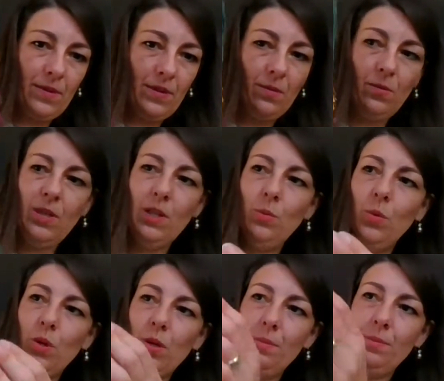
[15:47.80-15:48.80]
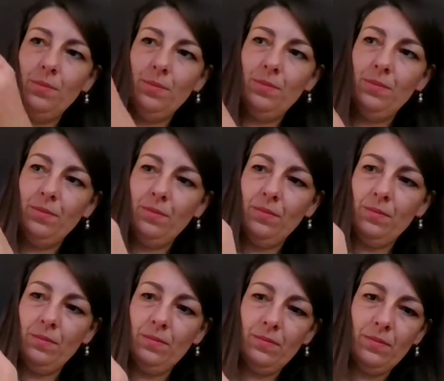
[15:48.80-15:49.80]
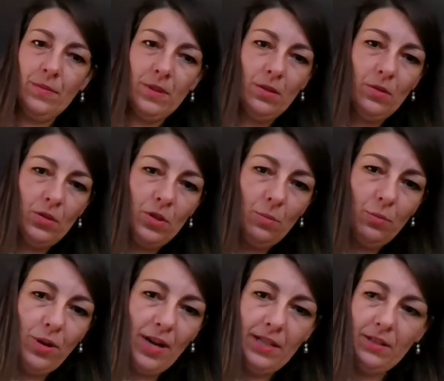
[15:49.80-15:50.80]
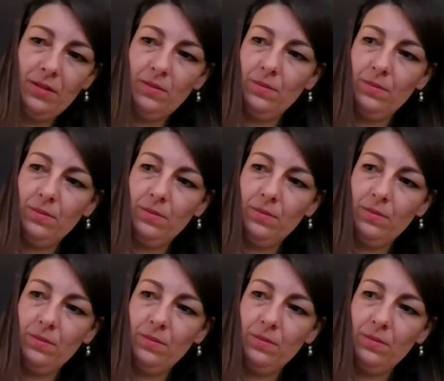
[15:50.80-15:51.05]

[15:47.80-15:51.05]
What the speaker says: Really warm. Also bright.